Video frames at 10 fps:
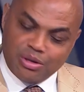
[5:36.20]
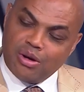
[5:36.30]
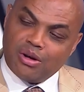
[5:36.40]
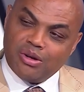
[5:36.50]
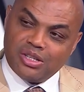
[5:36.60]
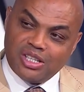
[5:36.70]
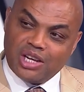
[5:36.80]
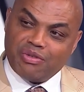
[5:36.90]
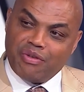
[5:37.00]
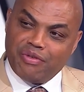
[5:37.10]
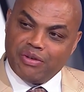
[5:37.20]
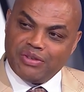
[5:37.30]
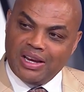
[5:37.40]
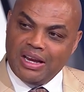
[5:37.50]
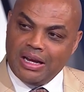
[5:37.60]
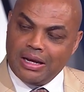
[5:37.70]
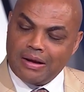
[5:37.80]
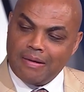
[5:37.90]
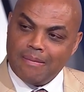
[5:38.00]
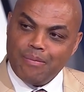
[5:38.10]
going to go 6 for 15,
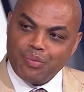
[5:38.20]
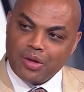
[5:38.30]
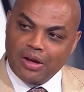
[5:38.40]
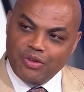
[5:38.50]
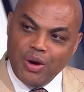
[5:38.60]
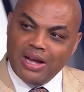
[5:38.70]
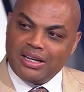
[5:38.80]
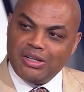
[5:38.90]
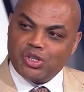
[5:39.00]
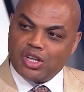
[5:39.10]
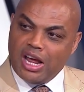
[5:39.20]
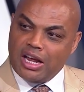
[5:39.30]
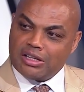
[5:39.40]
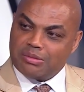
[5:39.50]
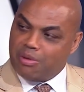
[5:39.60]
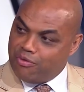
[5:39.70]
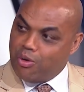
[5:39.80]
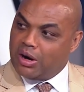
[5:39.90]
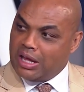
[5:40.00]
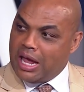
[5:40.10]
if you had these stats
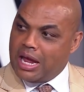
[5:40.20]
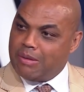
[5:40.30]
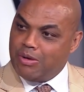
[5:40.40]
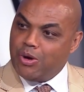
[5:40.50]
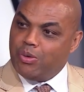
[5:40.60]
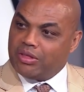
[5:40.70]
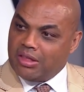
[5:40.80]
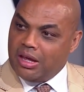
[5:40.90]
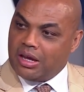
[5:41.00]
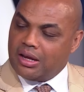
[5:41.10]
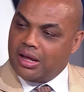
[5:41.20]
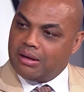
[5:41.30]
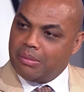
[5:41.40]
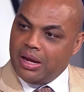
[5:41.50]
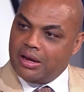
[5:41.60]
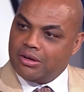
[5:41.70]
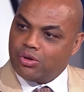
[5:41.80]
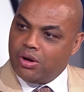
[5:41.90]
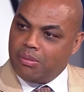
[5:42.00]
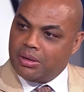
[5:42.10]
before the game, you would think, like, man, the
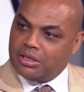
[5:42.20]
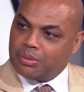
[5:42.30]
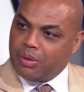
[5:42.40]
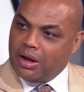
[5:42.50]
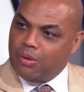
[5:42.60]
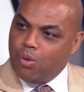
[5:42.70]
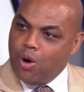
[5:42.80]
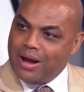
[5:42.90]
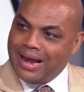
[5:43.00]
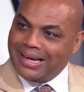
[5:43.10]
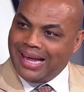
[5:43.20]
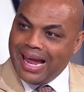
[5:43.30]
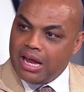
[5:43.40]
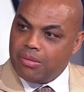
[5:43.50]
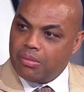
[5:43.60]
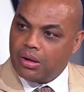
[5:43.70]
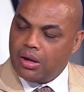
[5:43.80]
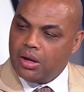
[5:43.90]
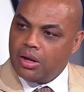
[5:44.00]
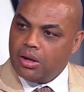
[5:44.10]
Trailblazers probably won that game.
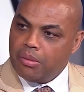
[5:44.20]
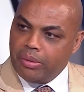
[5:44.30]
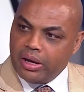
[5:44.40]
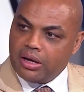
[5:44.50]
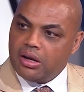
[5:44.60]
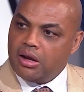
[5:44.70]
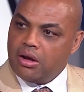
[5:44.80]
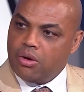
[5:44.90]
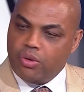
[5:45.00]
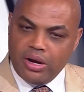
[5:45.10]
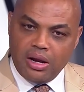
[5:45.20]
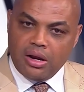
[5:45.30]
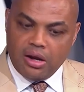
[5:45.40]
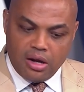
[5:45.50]
But when and